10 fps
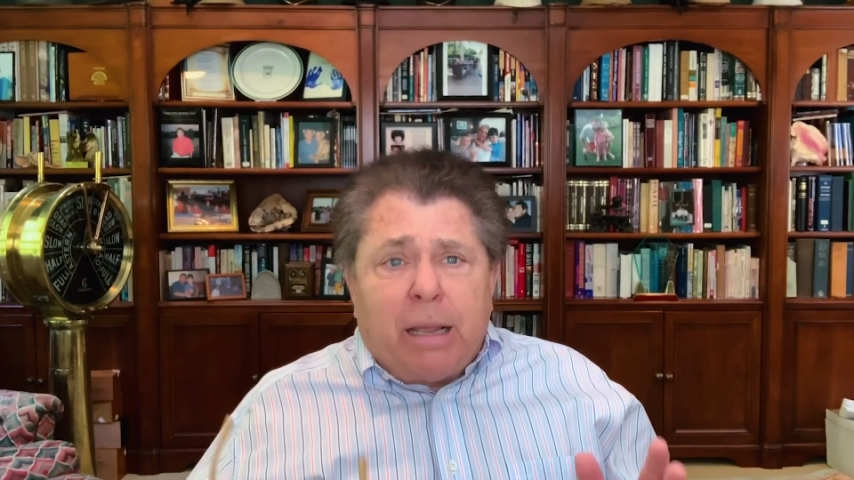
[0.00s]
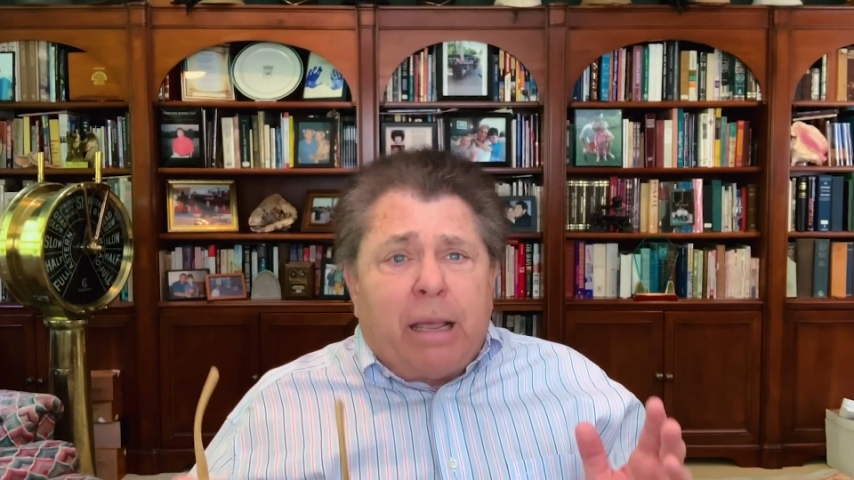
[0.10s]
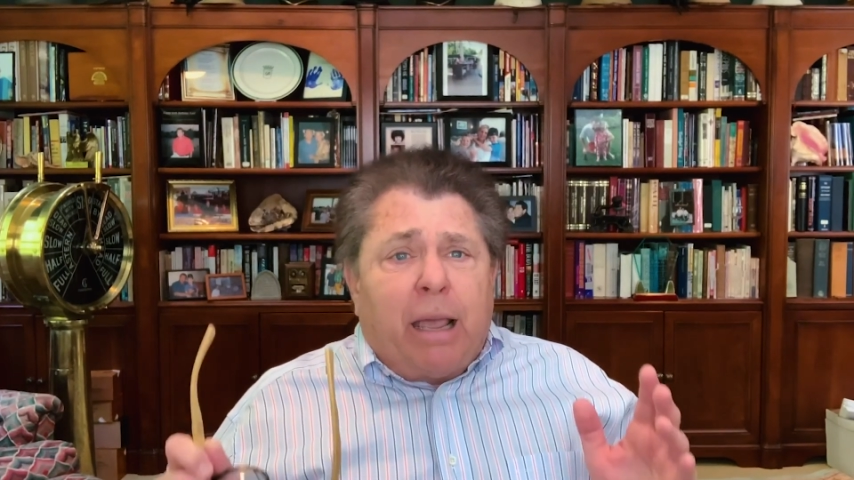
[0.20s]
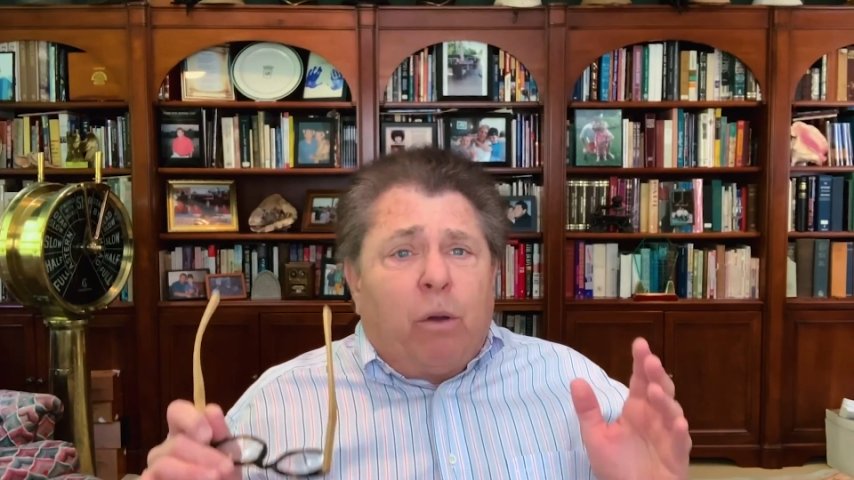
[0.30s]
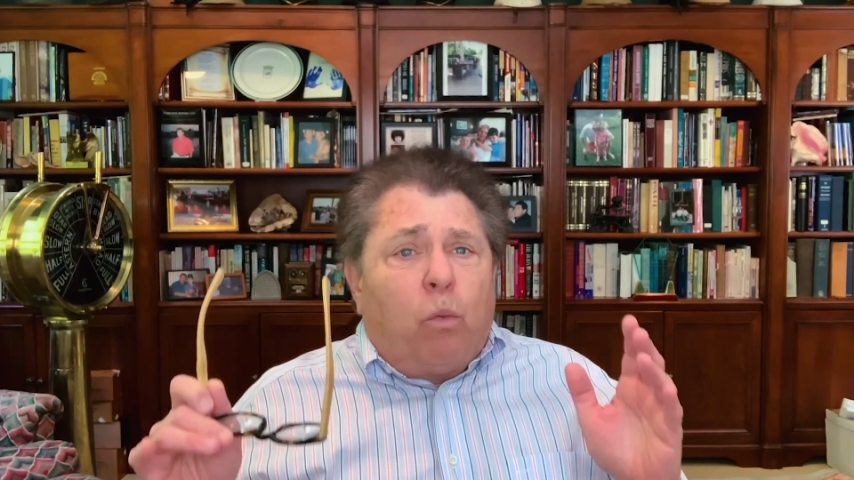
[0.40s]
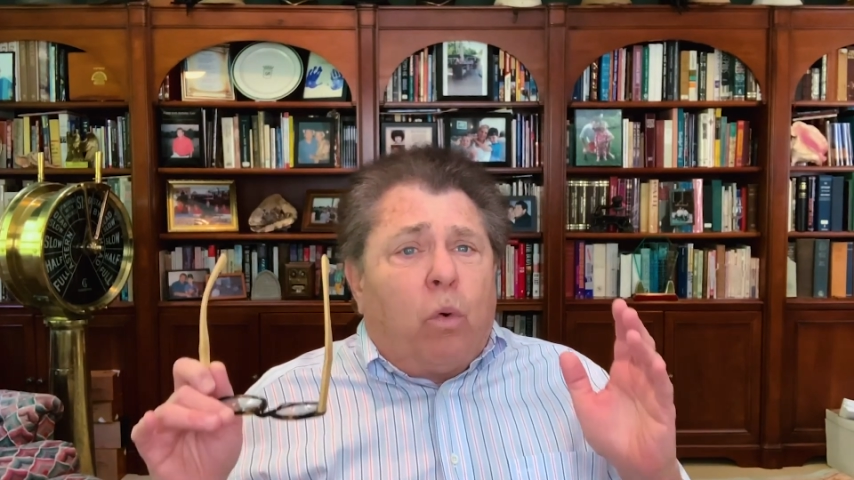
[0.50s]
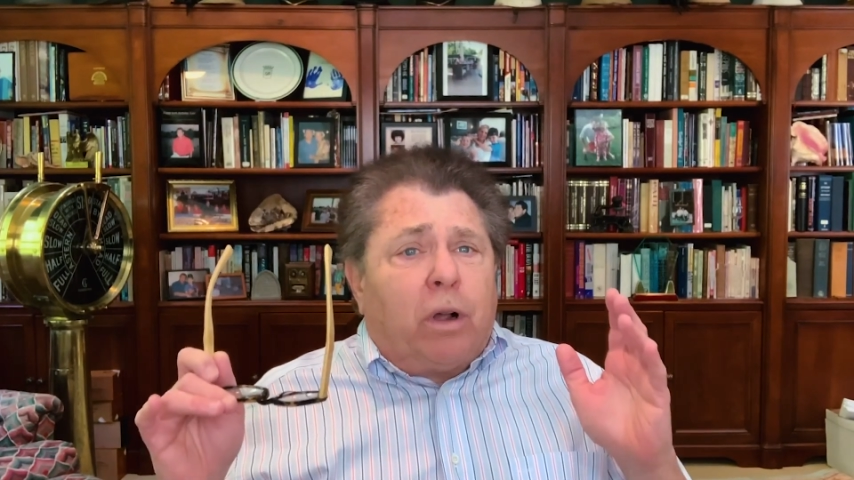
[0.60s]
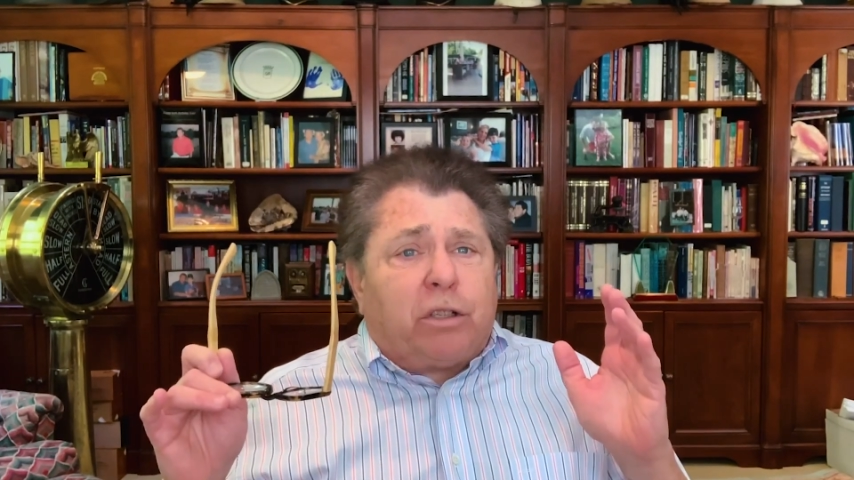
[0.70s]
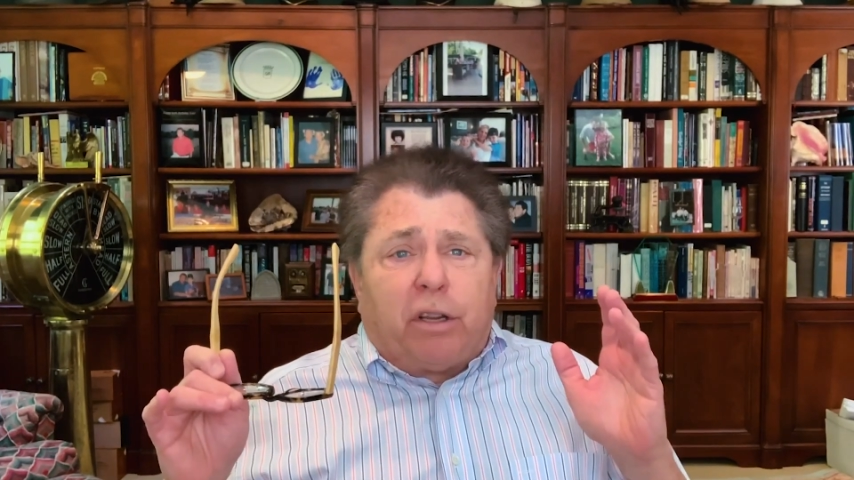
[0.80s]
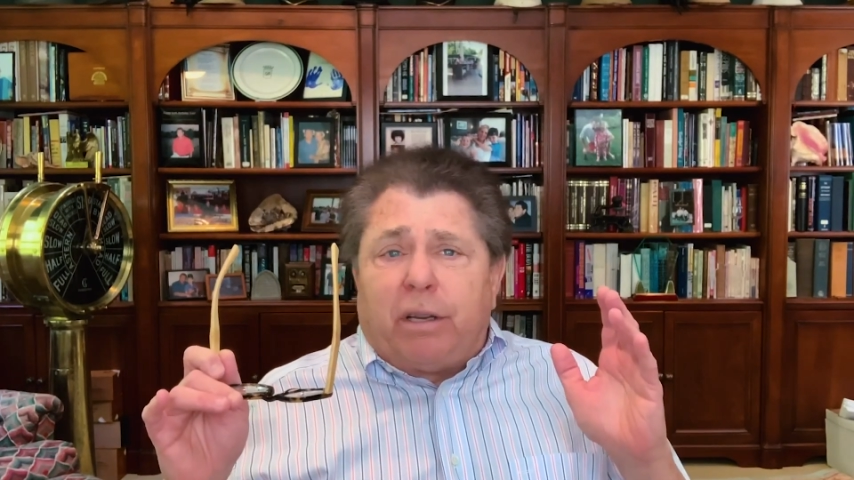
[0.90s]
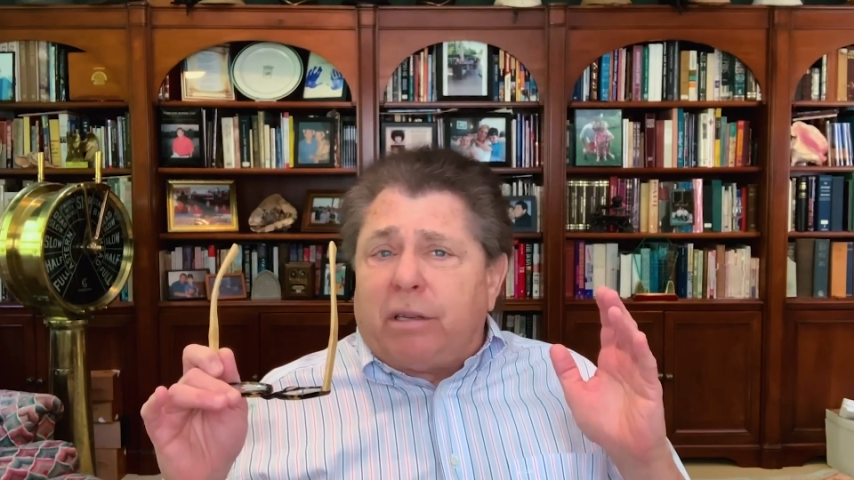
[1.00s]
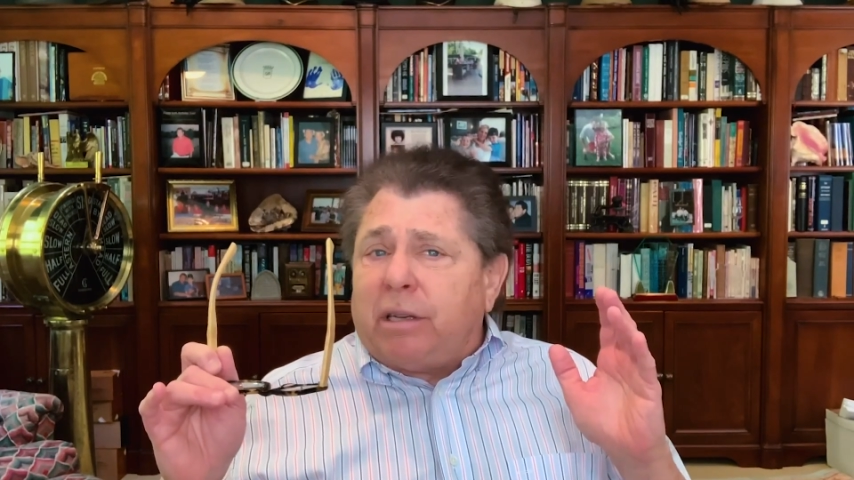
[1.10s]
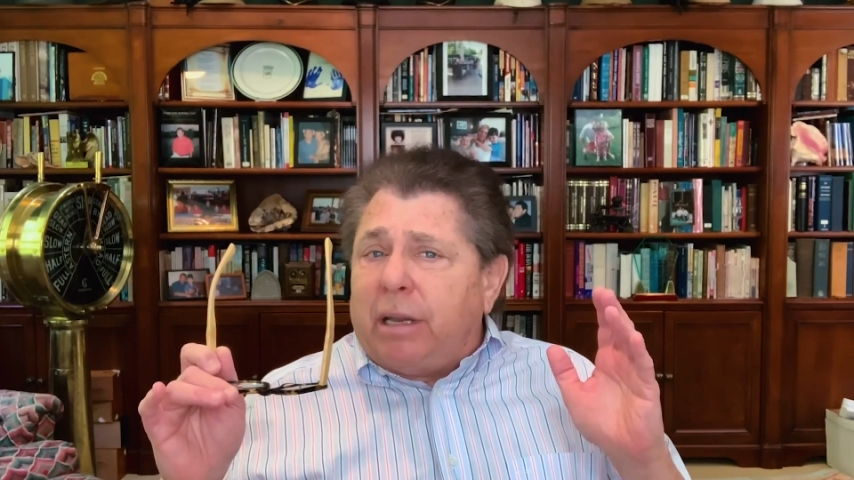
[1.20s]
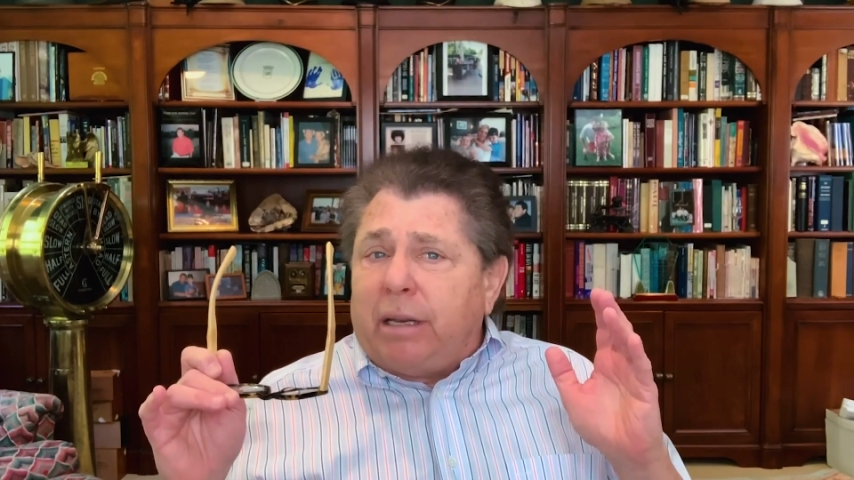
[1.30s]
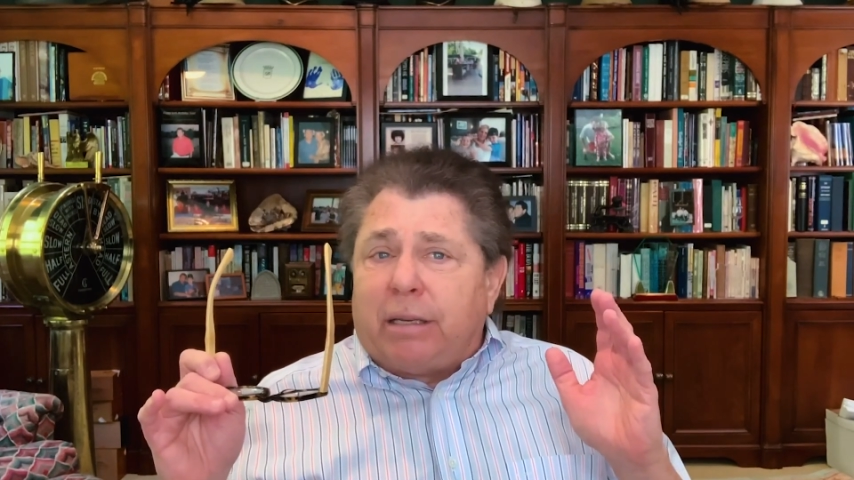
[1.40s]
It was a
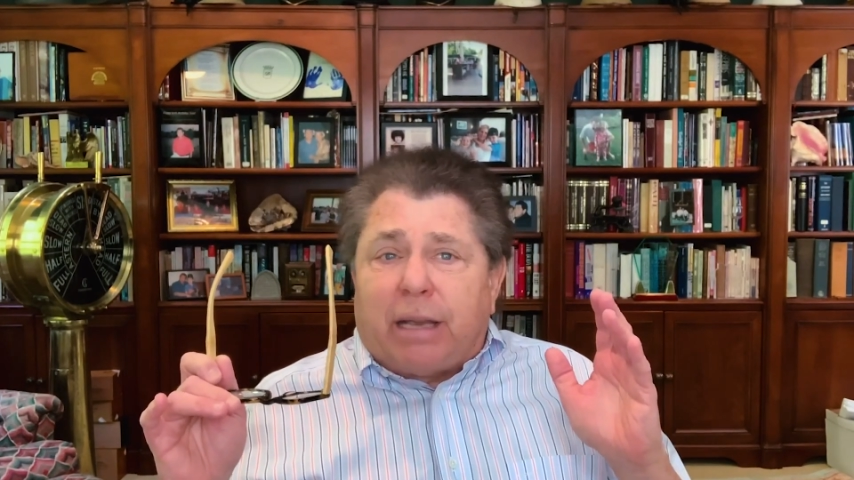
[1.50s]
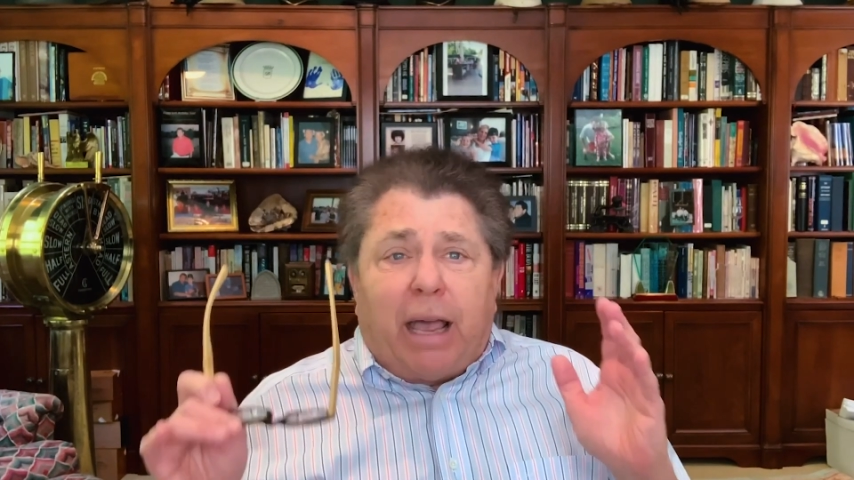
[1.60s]
disease